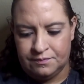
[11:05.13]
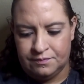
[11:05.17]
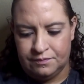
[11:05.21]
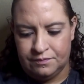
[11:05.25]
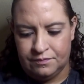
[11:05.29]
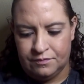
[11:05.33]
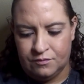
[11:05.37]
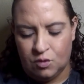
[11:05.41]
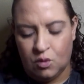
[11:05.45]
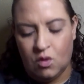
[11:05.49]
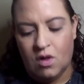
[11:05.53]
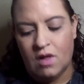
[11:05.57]

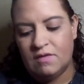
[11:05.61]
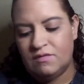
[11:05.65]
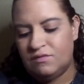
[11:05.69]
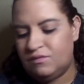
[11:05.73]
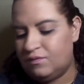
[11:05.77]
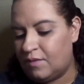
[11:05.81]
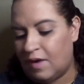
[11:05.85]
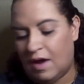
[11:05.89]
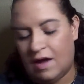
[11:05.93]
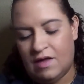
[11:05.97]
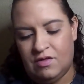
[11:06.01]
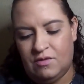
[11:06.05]
well,
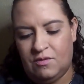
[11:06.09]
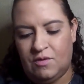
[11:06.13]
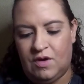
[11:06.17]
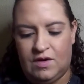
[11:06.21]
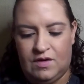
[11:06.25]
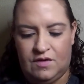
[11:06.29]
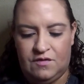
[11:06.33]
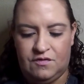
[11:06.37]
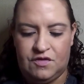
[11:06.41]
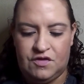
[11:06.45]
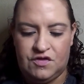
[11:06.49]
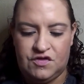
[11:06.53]
either one.
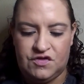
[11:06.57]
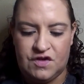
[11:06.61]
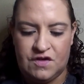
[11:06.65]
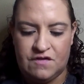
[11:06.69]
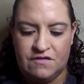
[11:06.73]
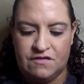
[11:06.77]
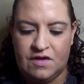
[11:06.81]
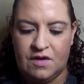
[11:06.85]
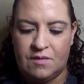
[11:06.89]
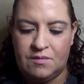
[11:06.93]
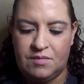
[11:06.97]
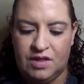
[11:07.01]
If you shave
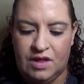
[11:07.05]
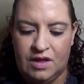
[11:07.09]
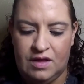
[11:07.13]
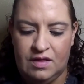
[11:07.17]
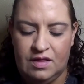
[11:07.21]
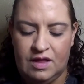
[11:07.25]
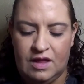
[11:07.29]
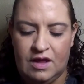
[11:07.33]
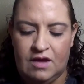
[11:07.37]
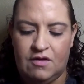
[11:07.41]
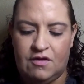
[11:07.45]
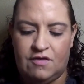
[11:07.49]

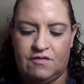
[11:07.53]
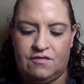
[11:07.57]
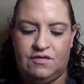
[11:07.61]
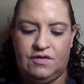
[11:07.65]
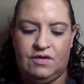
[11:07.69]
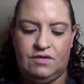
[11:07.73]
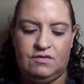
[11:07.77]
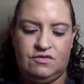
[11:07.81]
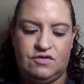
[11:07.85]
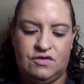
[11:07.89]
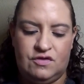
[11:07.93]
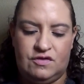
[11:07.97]
completely or if you
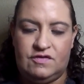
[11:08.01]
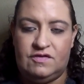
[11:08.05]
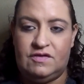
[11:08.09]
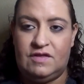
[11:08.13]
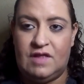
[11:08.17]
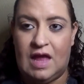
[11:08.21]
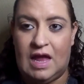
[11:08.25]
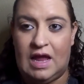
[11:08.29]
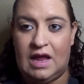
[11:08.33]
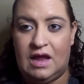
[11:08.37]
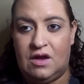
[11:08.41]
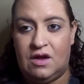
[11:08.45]
just
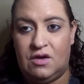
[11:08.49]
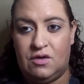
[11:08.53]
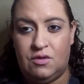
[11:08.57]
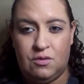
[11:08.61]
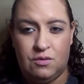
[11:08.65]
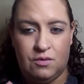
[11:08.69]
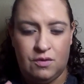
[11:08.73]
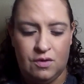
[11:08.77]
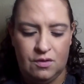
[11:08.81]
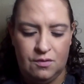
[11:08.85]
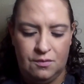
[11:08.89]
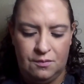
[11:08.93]
like
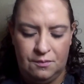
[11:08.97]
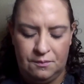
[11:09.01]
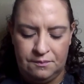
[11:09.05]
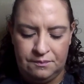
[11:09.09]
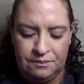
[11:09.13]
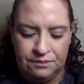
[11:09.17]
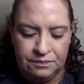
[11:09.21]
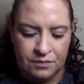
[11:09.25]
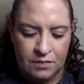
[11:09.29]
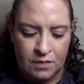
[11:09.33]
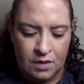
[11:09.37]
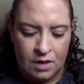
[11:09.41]
groom.
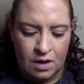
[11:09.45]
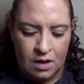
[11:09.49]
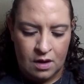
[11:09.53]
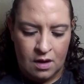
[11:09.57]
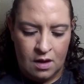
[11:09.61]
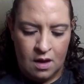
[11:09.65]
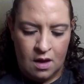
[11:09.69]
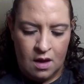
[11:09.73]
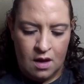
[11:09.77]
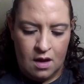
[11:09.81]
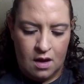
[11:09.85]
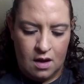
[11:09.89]

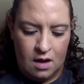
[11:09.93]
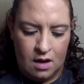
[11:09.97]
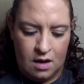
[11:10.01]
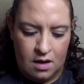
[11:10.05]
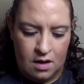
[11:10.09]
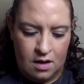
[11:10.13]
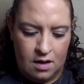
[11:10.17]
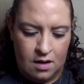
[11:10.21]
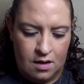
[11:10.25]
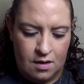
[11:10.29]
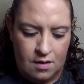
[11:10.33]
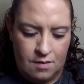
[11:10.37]

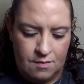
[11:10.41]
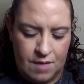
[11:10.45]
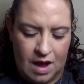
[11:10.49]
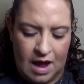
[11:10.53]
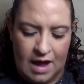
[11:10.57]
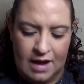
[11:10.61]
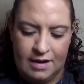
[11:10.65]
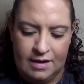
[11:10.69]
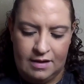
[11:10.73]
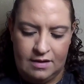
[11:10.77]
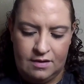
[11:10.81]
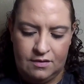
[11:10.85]
I
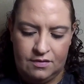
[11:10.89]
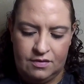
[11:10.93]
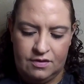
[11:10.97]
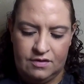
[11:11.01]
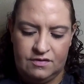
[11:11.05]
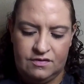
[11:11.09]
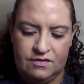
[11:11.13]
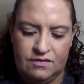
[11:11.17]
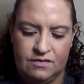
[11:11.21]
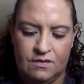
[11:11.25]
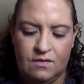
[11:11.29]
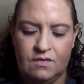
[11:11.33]
didn't know they
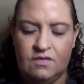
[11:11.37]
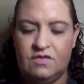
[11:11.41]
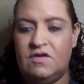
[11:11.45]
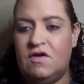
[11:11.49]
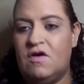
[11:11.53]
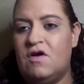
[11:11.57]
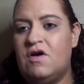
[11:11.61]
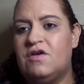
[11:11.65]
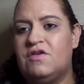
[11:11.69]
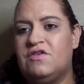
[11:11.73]
sold the Art of